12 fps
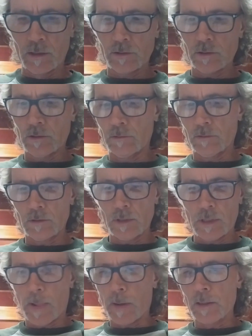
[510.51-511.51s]
So
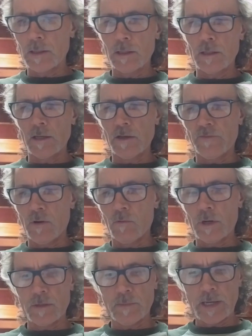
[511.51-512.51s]
if I
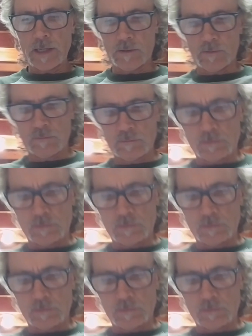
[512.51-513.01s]
wanted to make it